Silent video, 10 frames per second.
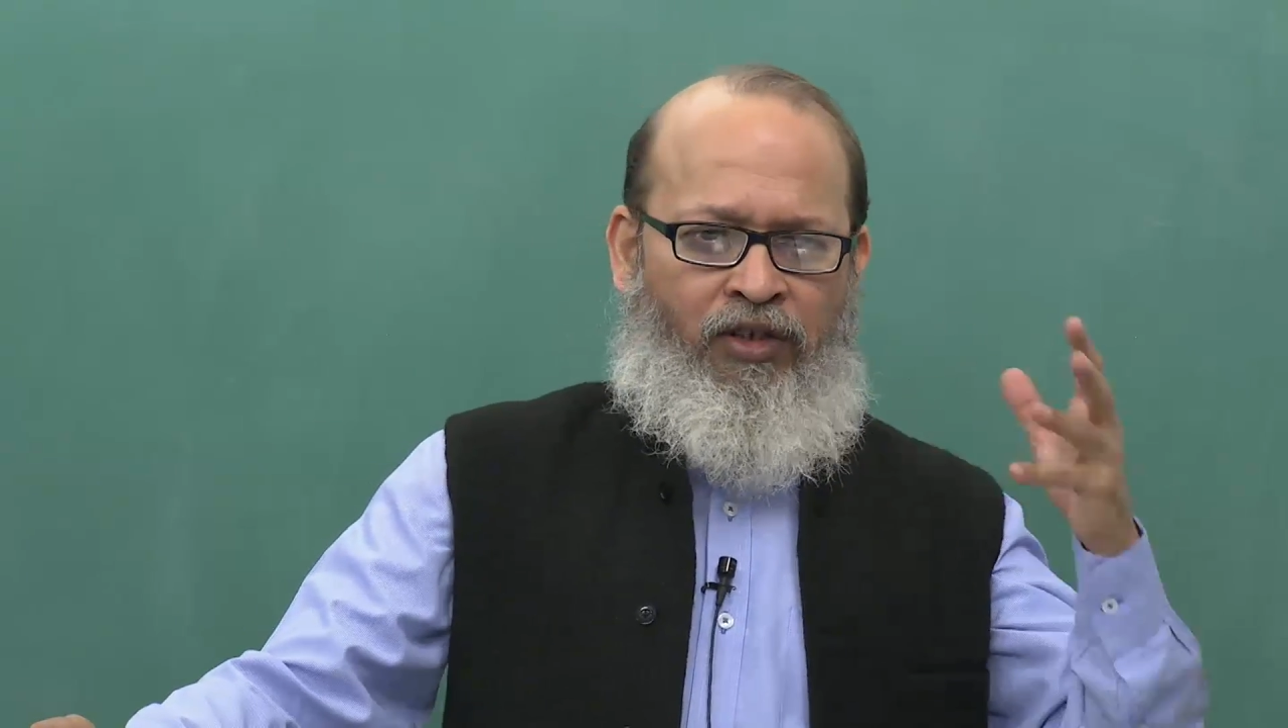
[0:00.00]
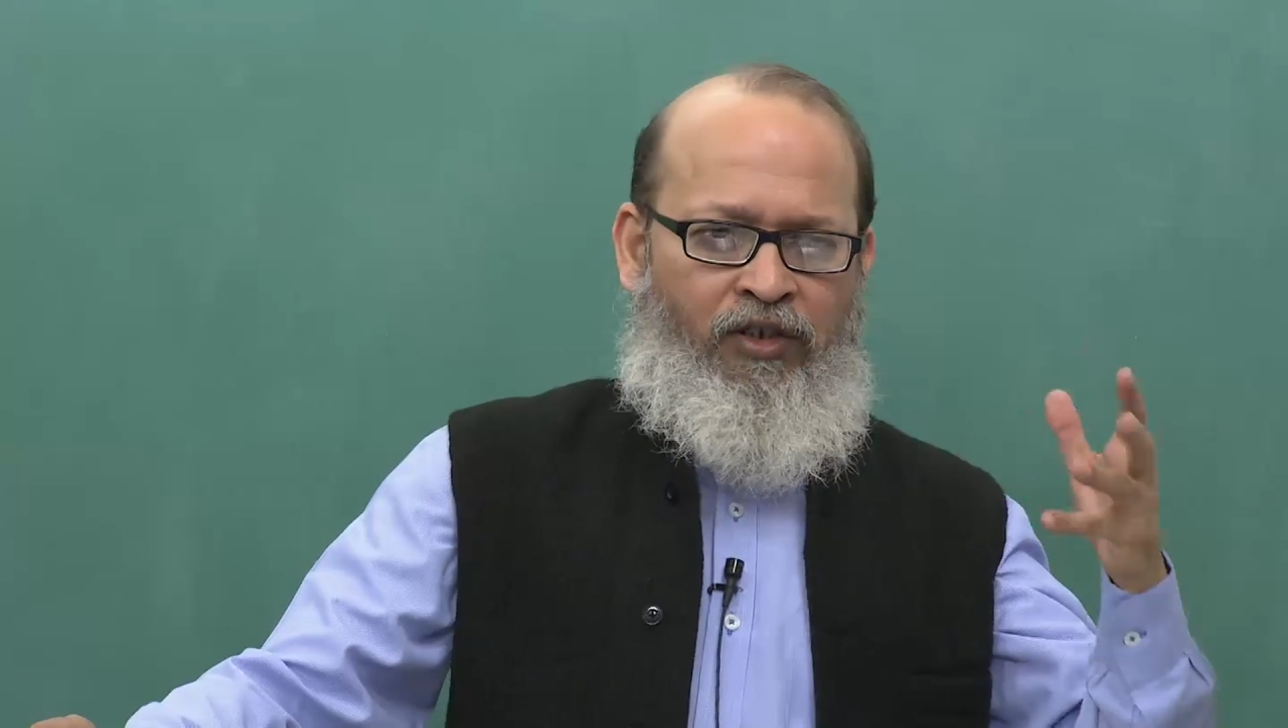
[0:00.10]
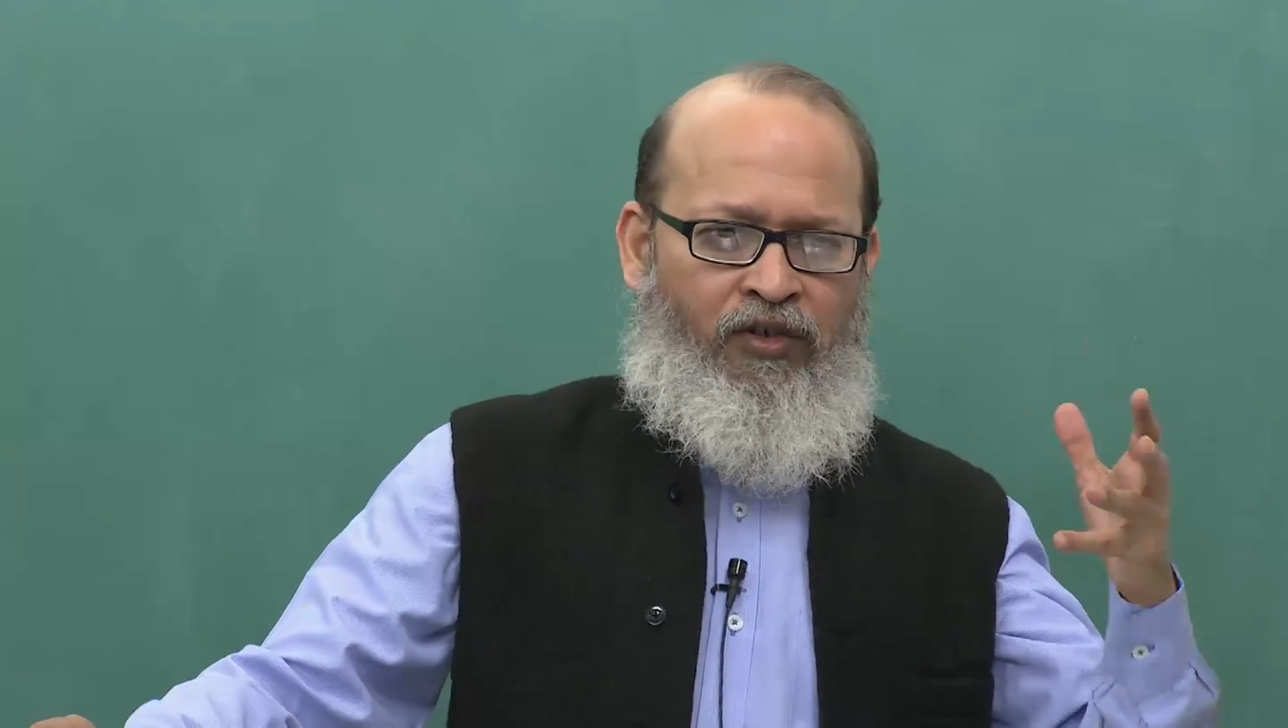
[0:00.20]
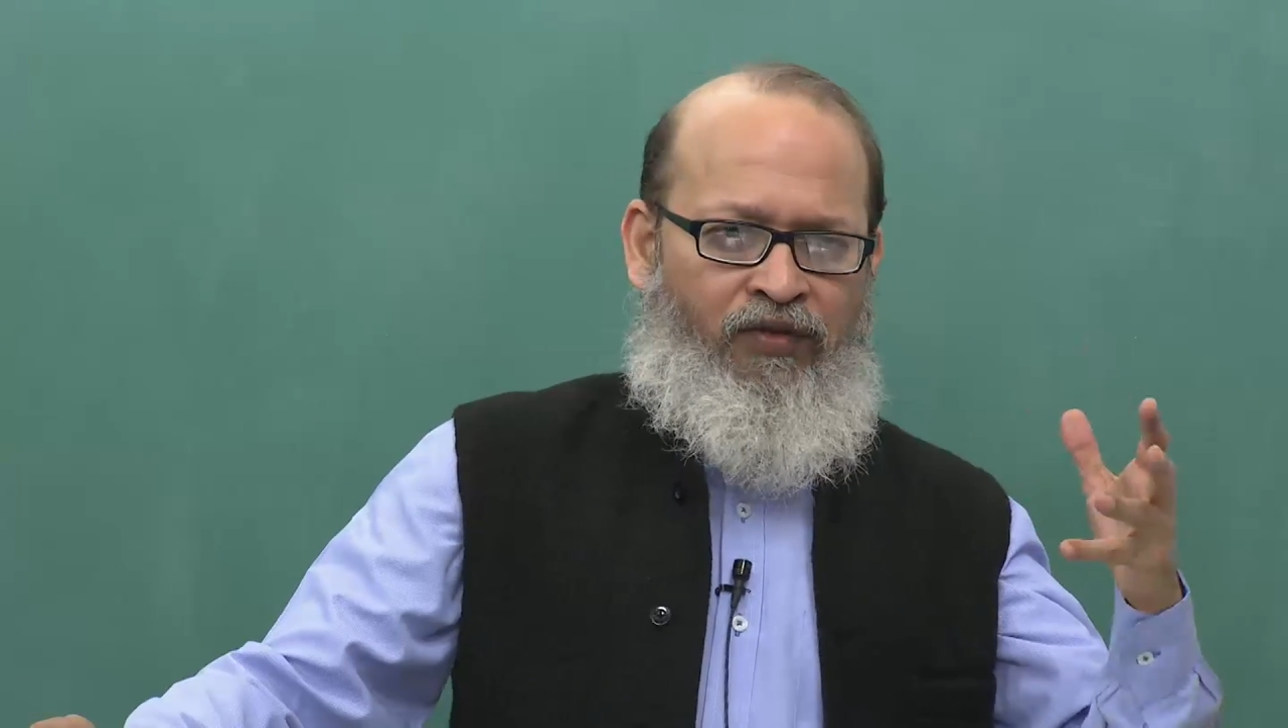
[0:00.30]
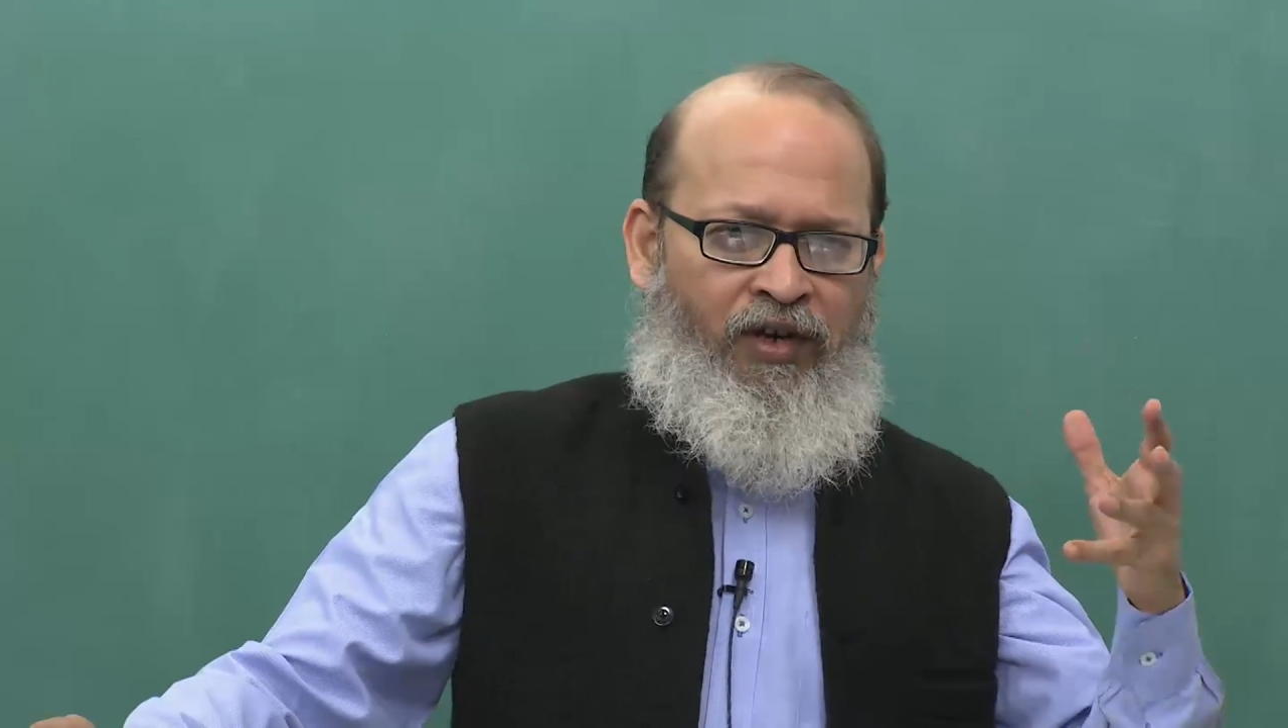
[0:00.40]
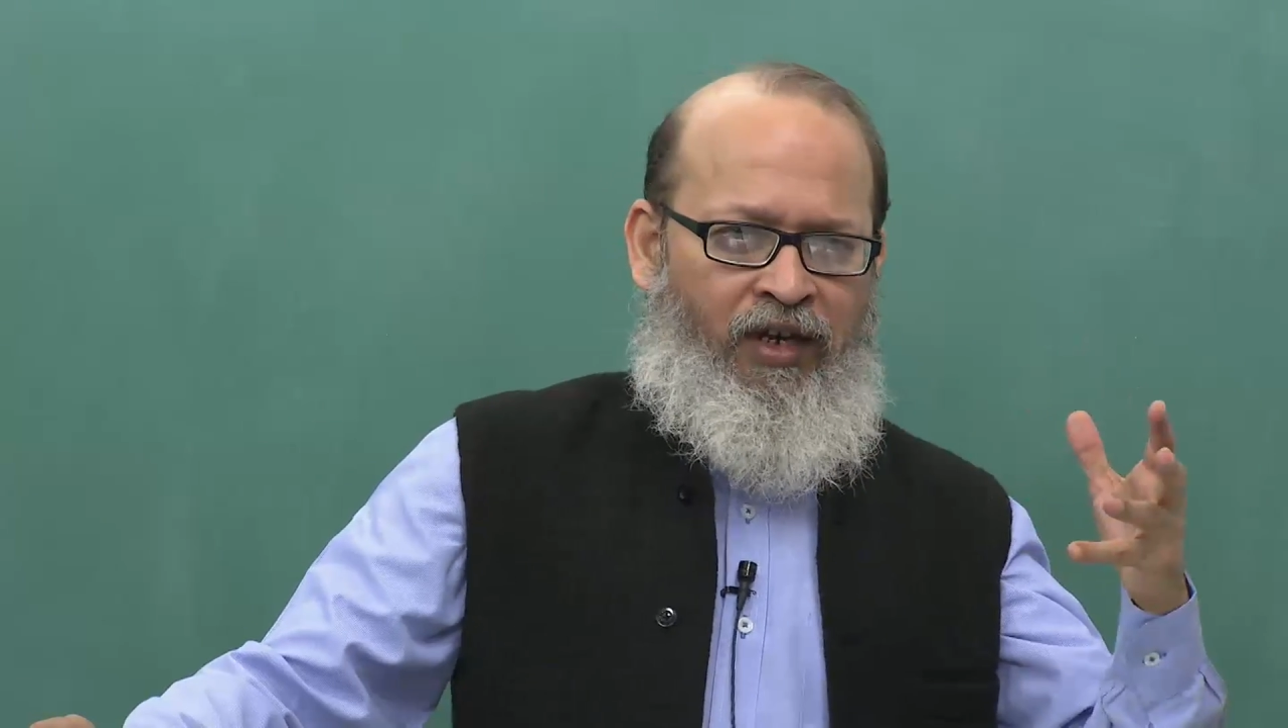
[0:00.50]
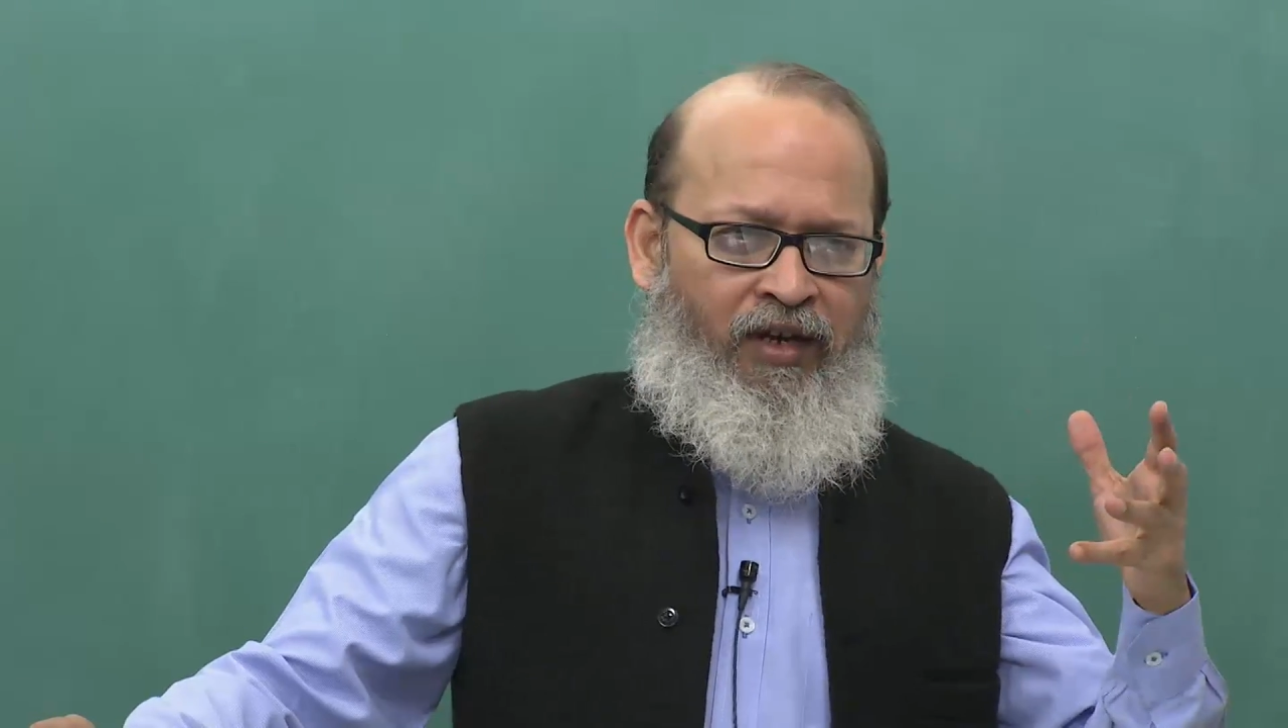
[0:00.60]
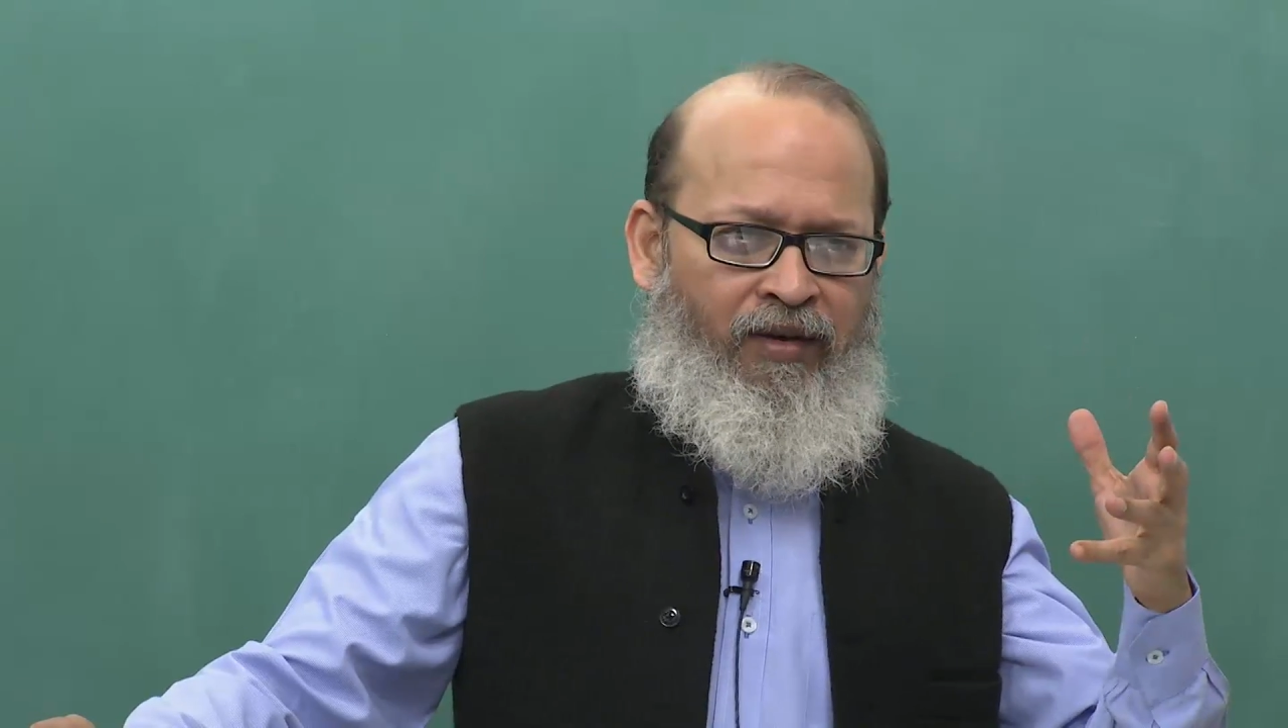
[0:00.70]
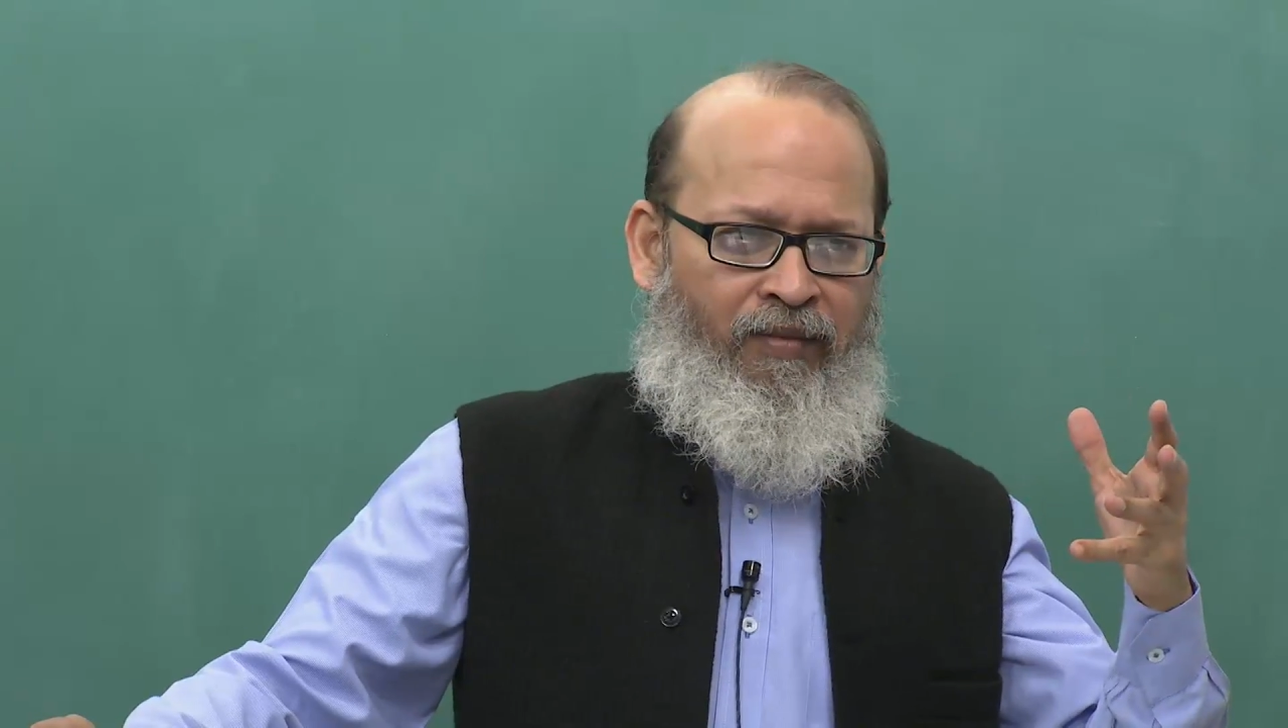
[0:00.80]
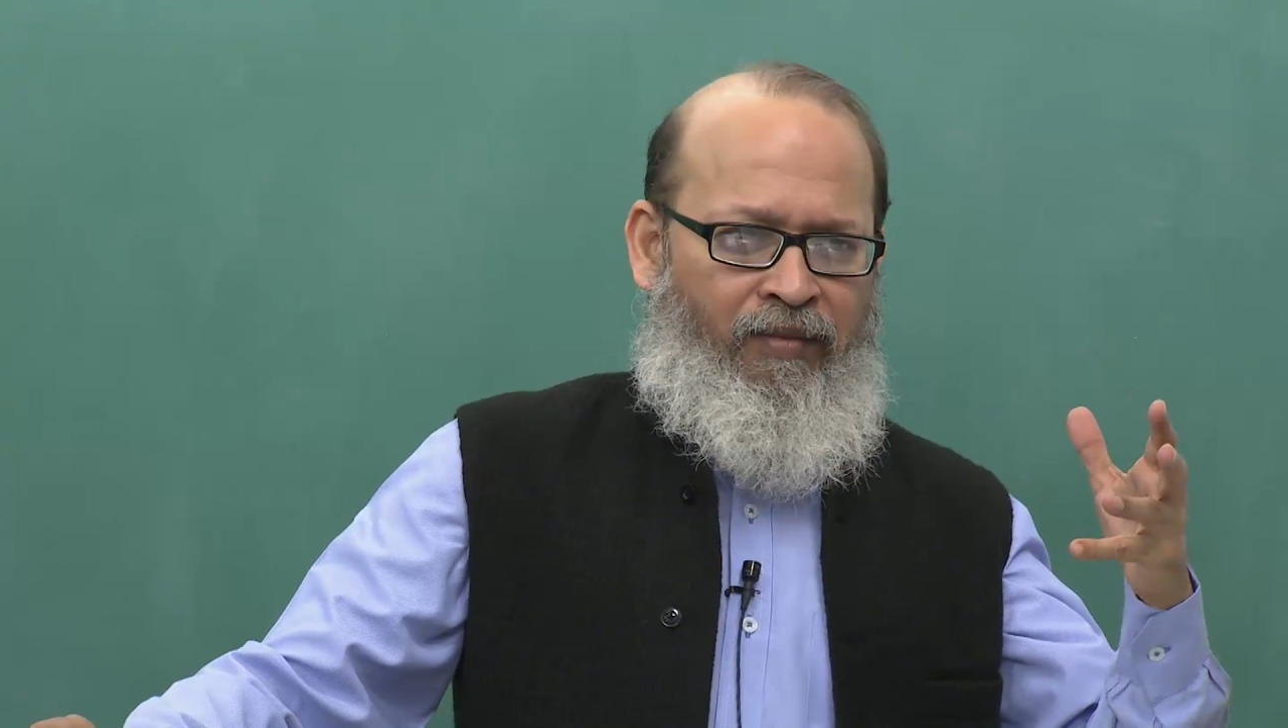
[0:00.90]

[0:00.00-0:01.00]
schizophrenic